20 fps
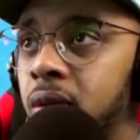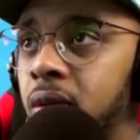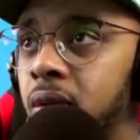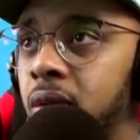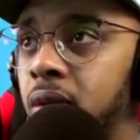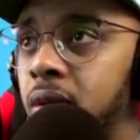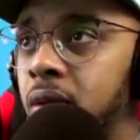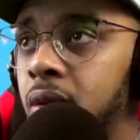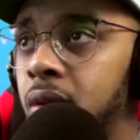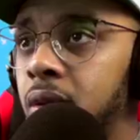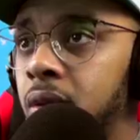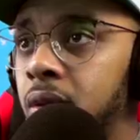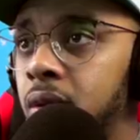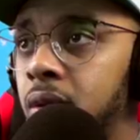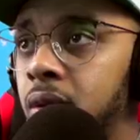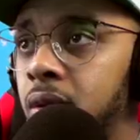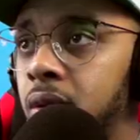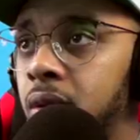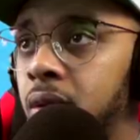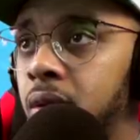
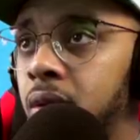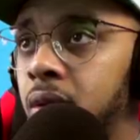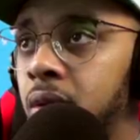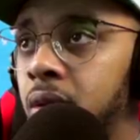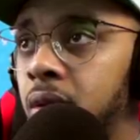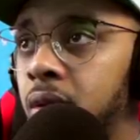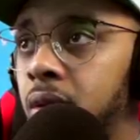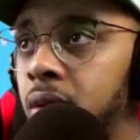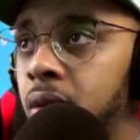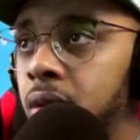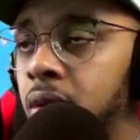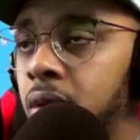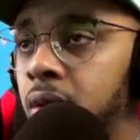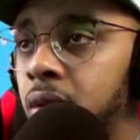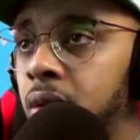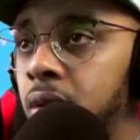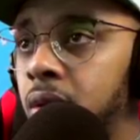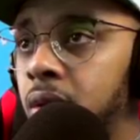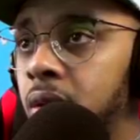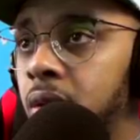
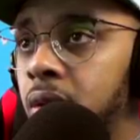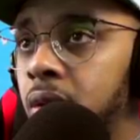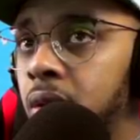Nothing is said.